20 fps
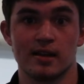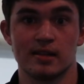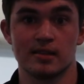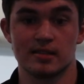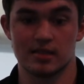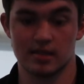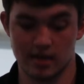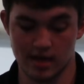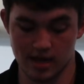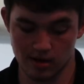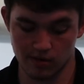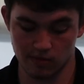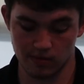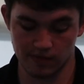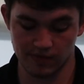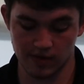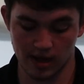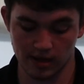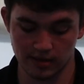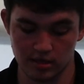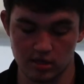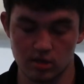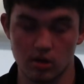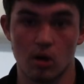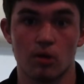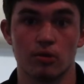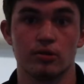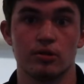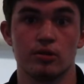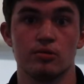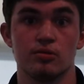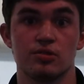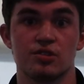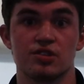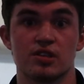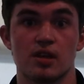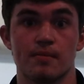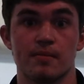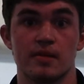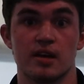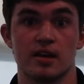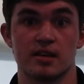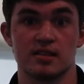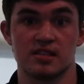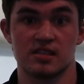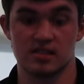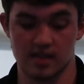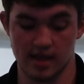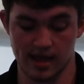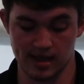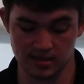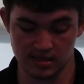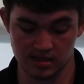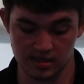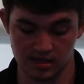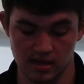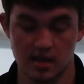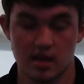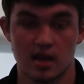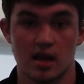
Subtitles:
and today we've got the all-new Summit Ascent.